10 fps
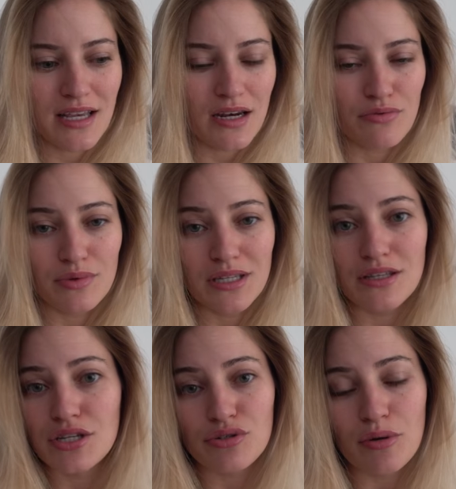I didn't read
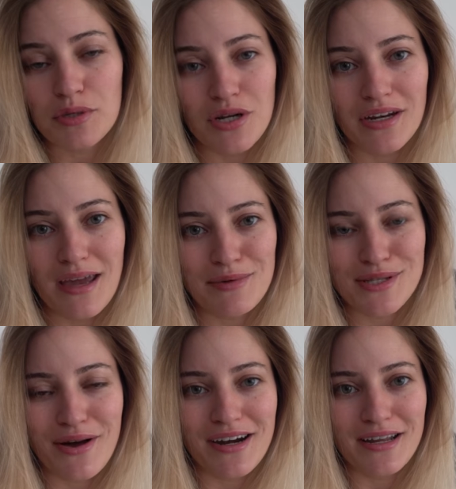the description on
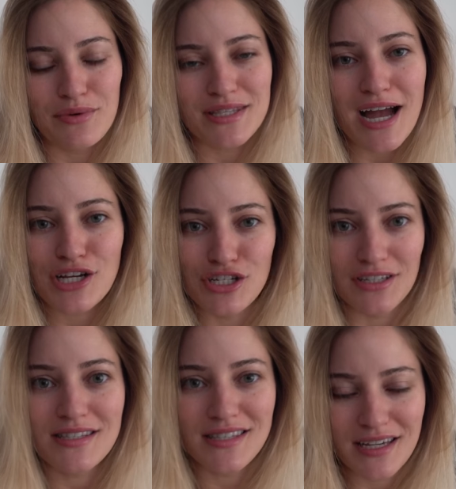Amazon and it was
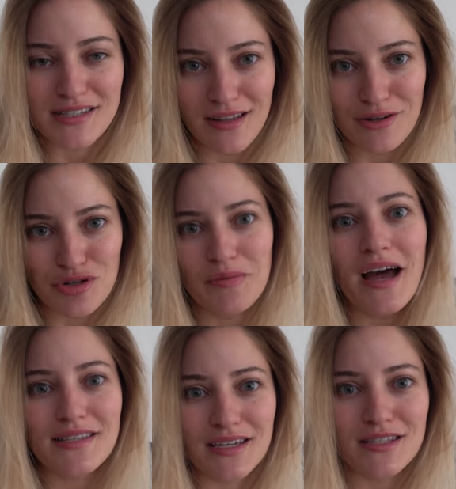actually six laundry
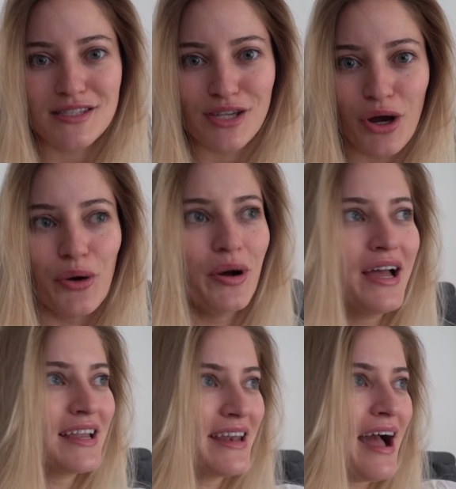baskets. So
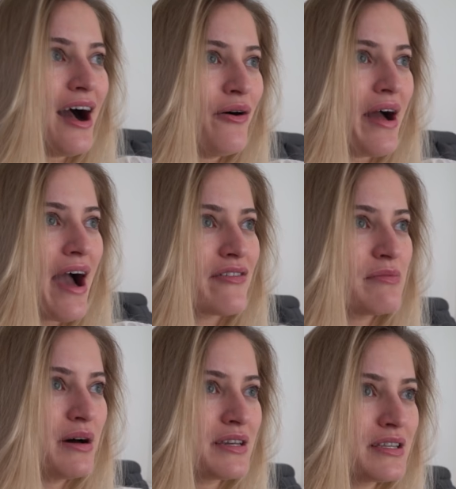now I have an
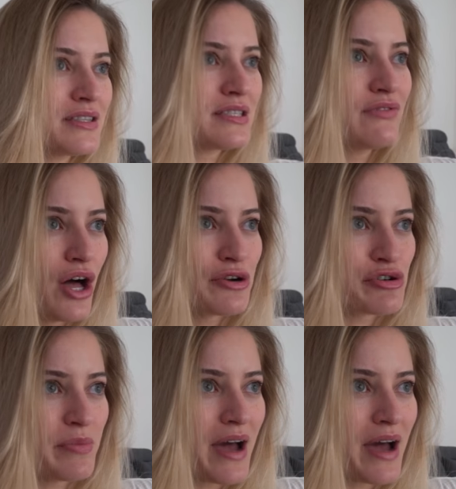abundance of laundry